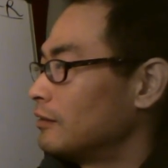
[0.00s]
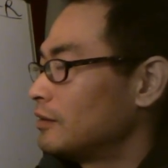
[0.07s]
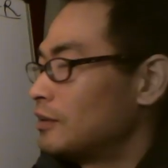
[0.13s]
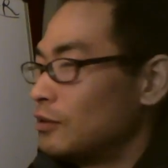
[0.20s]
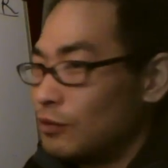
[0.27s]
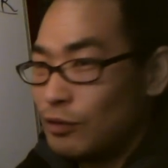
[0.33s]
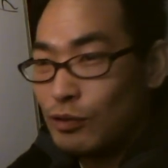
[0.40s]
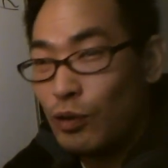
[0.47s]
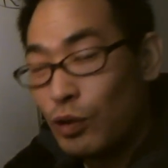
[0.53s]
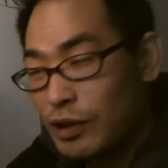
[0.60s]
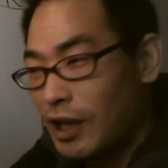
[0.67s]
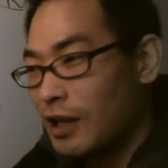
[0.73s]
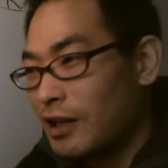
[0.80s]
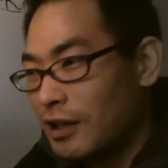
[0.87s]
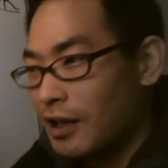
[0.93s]
he's
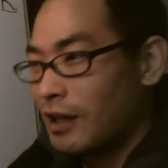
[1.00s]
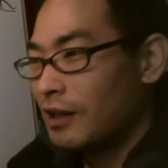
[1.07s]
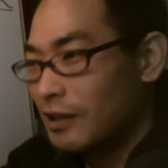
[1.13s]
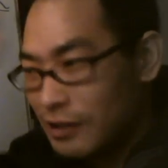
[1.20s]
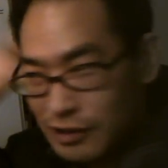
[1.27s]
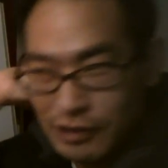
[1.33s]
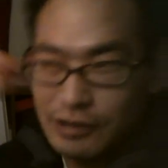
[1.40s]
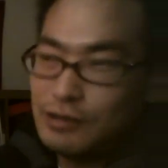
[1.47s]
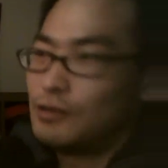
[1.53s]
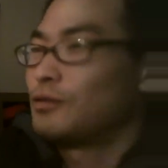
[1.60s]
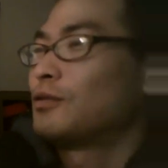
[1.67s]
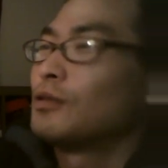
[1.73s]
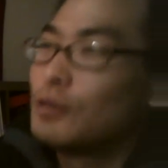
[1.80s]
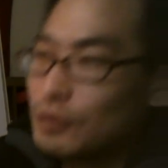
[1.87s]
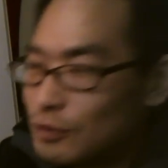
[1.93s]
rotating, and he
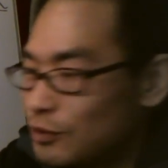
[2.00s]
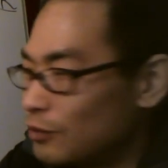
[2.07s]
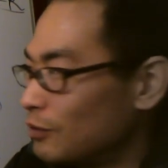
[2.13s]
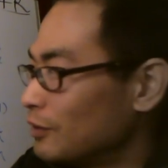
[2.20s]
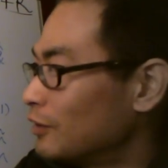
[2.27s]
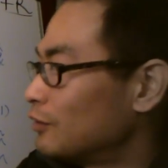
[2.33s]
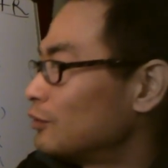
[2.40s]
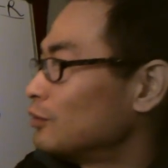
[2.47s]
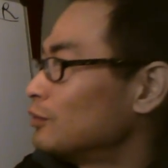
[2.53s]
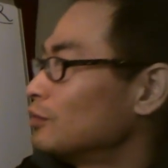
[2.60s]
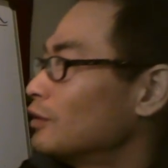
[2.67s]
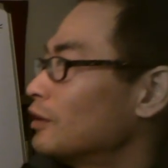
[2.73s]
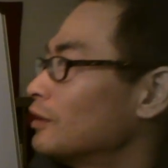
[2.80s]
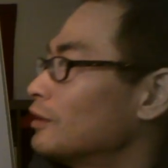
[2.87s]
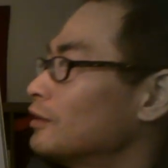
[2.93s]
threw it
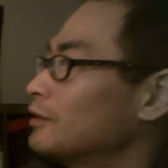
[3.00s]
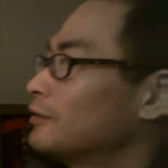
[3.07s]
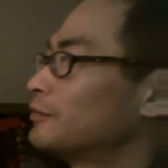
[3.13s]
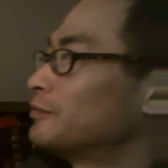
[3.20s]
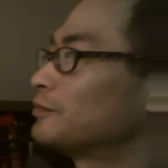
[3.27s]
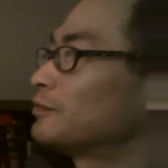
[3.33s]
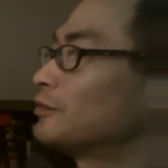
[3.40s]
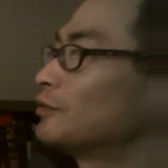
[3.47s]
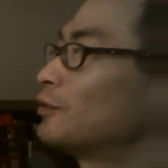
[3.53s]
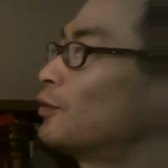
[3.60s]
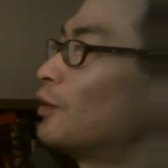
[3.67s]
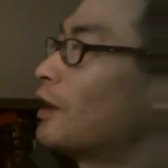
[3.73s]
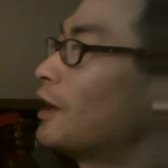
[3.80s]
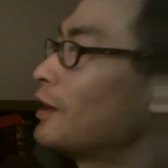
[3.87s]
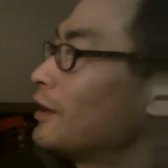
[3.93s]
to
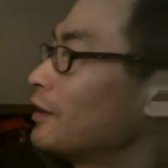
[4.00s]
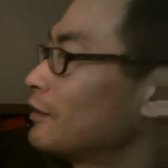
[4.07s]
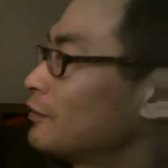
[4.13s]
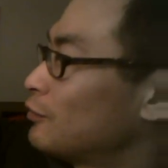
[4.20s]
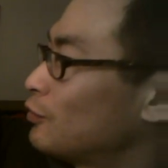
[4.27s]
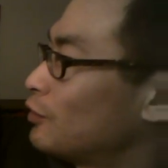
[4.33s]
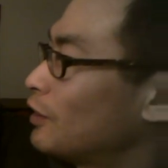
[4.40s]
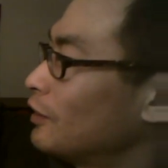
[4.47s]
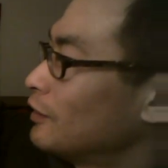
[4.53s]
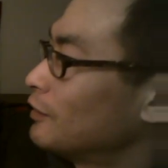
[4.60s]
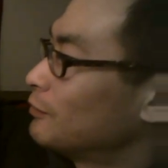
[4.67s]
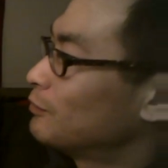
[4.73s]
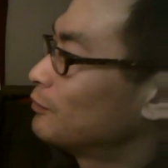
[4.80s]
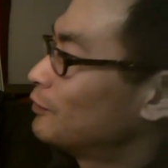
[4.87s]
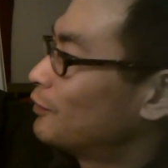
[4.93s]
Goliath to kill
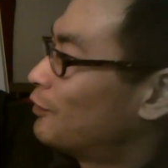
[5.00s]
him.